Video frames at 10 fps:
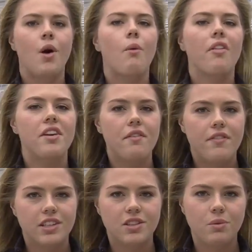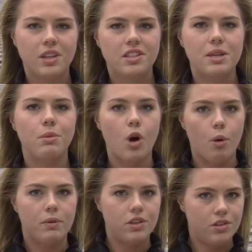While the Division One team will
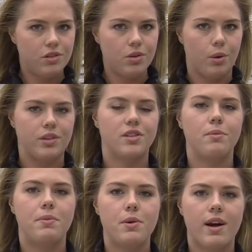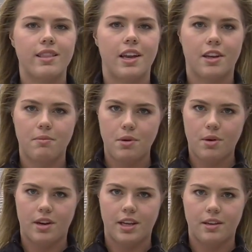open new doors to the BU athletic
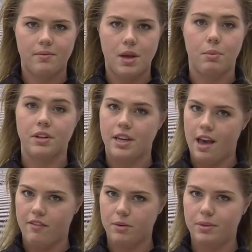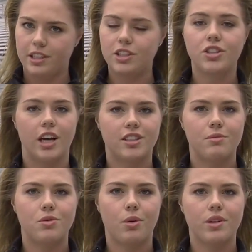community, it will inevitably shut
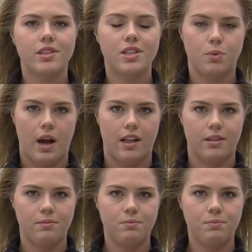some doors as well.